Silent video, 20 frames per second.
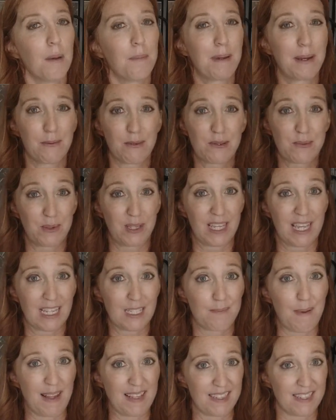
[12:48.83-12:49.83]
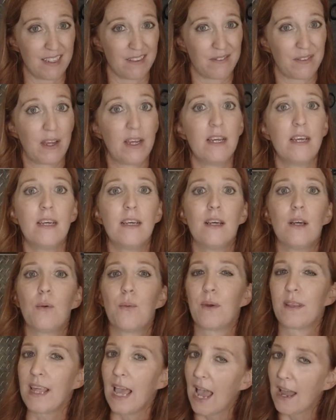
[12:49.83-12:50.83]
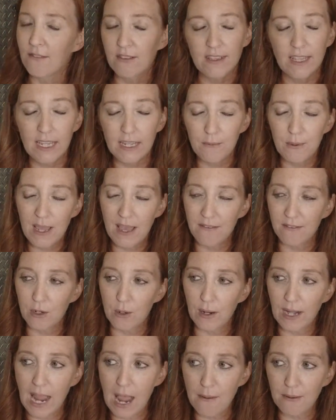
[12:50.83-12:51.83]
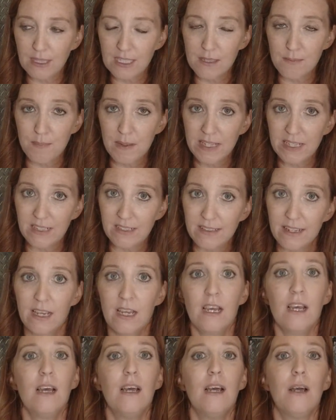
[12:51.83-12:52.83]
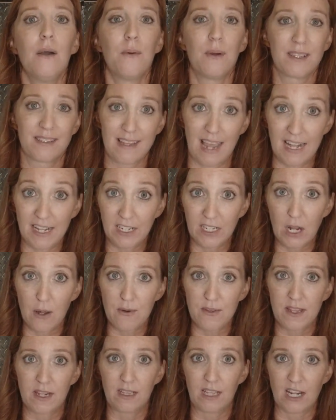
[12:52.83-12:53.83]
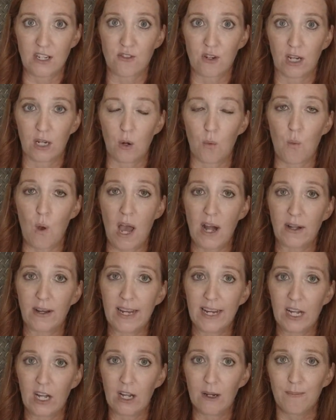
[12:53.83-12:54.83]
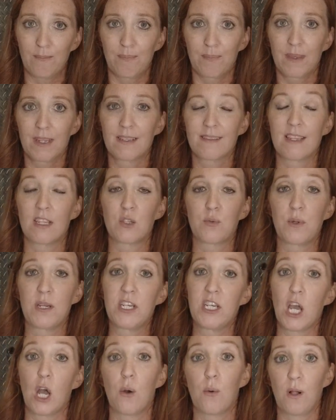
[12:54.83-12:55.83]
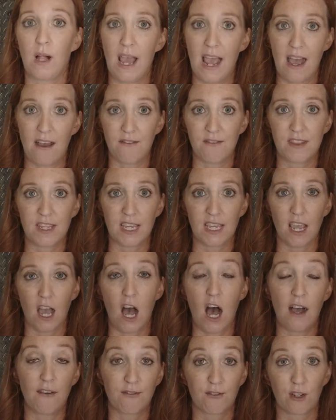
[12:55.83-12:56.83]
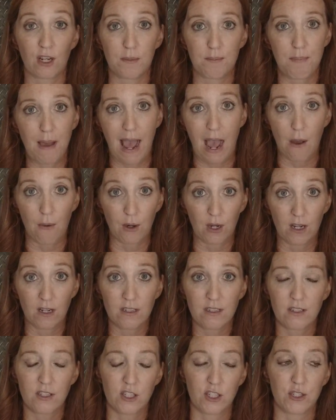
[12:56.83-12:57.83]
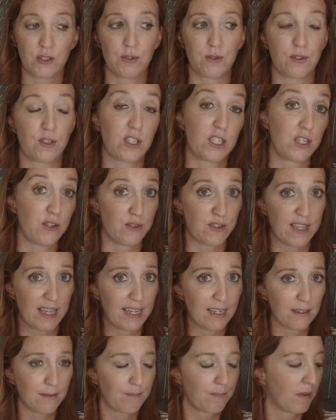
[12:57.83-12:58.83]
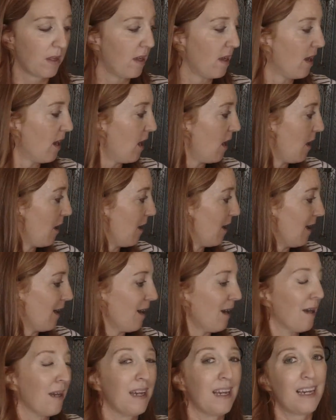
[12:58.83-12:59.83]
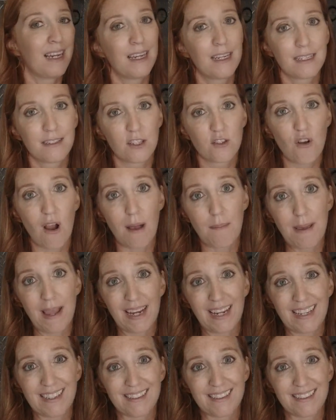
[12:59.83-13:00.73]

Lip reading: but it was really expensive. With everything we have going on with this build, we decided to go with an electric water heater since we know we'll have the off-grid power to use it. The drawback